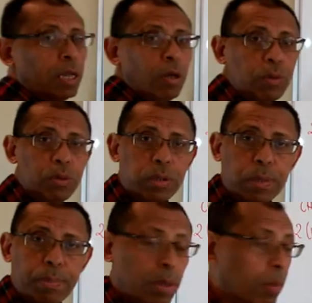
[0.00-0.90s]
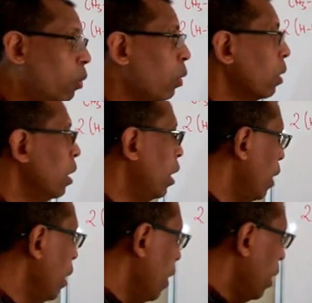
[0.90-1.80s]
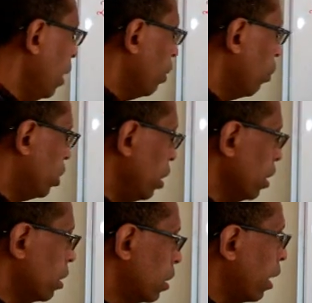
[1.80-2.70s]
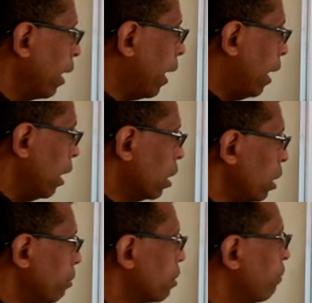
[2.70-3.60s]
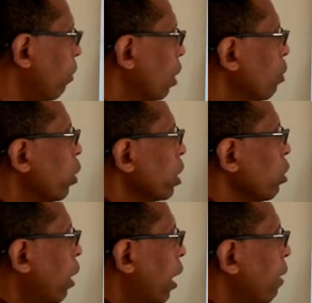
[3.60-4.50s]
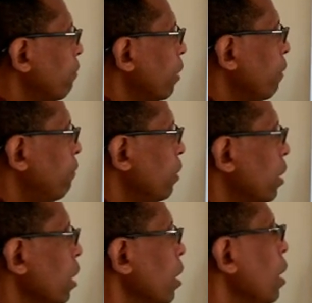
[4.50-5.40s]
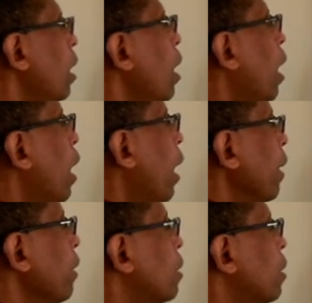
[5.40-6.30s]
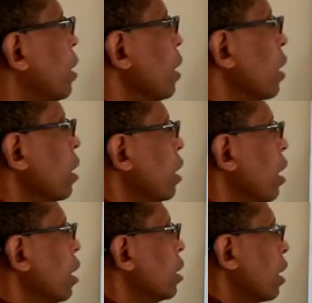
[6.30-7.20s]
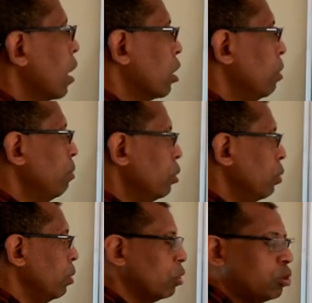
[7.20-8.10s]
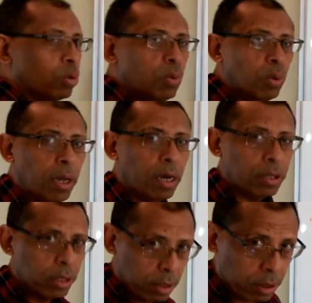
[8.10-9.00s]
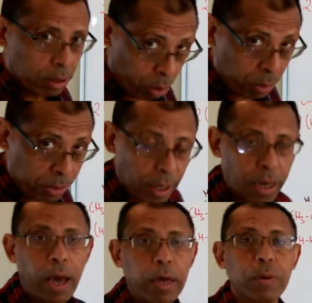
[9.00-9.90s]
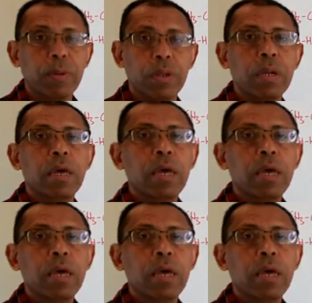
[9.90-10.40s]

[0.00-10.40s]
kilojoules per mole, which is an eclipsed form where you have a very high steric interaction between 2 larger groups than hydrogen,